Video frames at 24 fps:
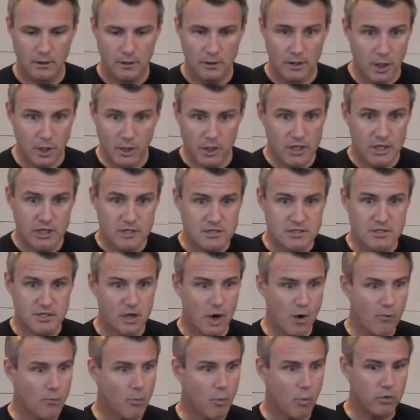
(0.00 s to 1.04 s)
You know, you
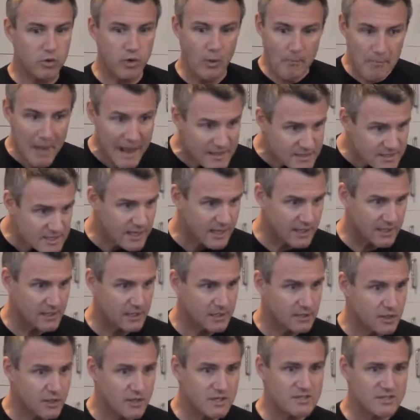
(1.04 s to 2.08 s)
don't lament it.
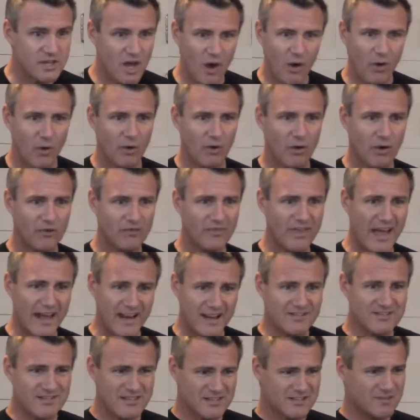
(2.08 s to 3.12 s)
You just go, that
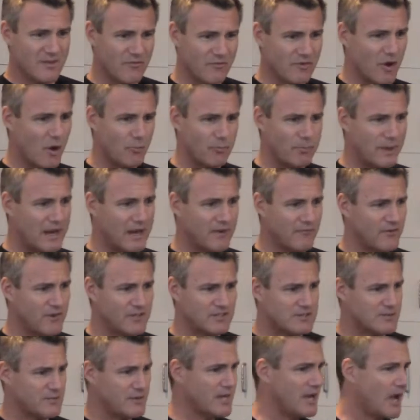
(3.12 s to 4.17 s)
is of no
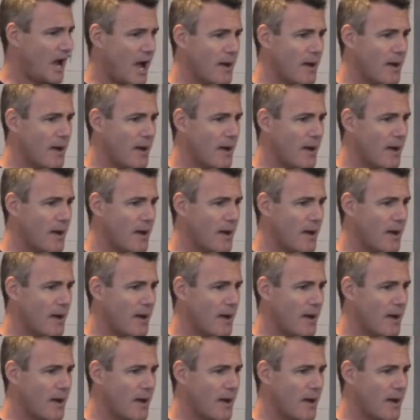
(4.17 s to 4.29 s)
benefit to me.